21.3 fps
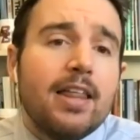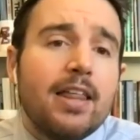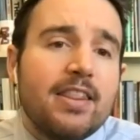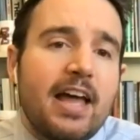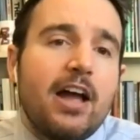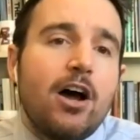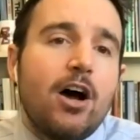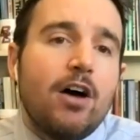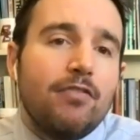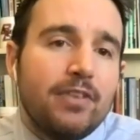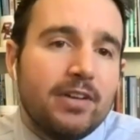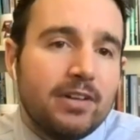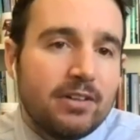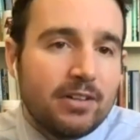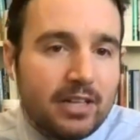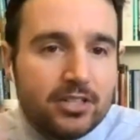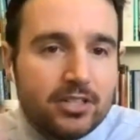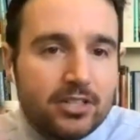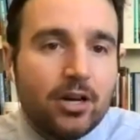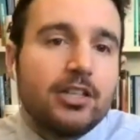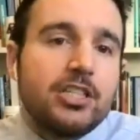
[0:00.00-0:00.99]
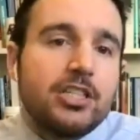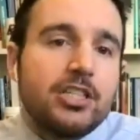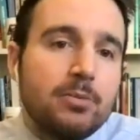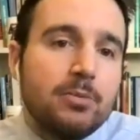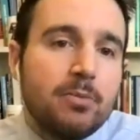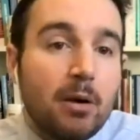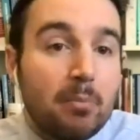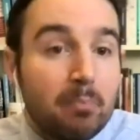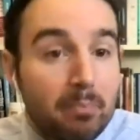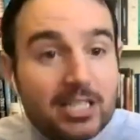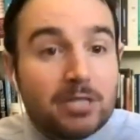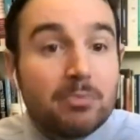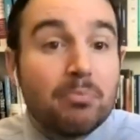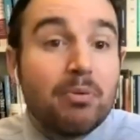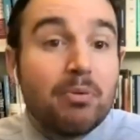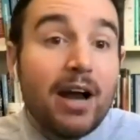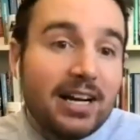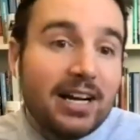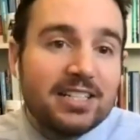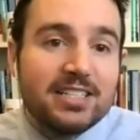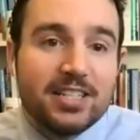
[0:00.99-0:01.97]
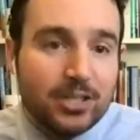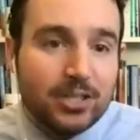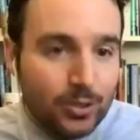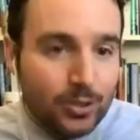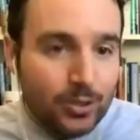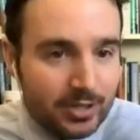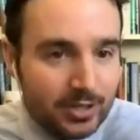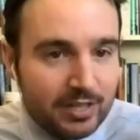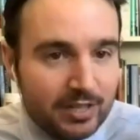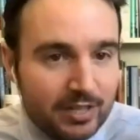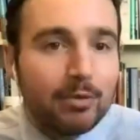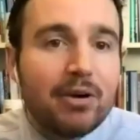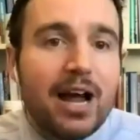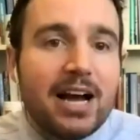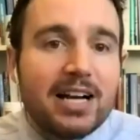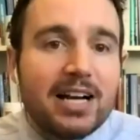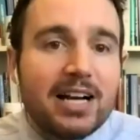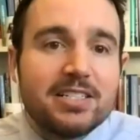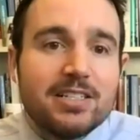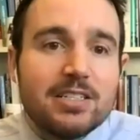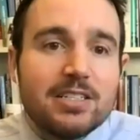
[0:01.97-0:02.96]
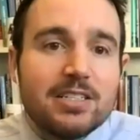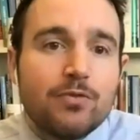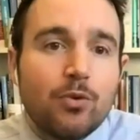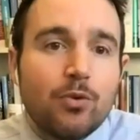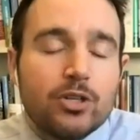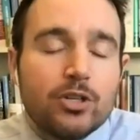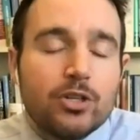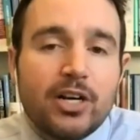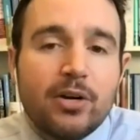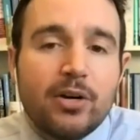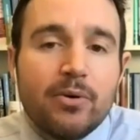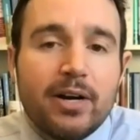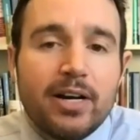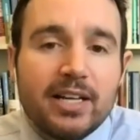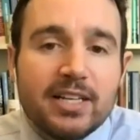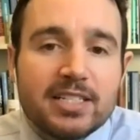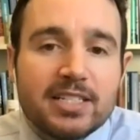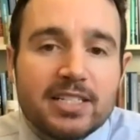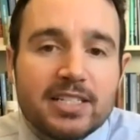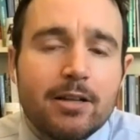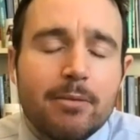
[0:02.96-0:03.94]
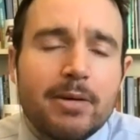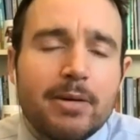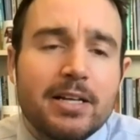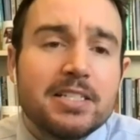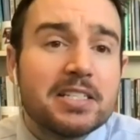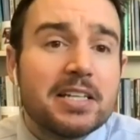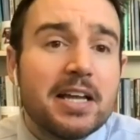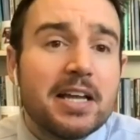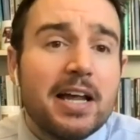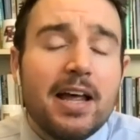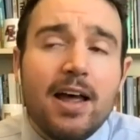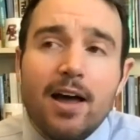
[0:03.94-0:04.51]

They often can talk to you about best practices or different practices for generating a syllabus.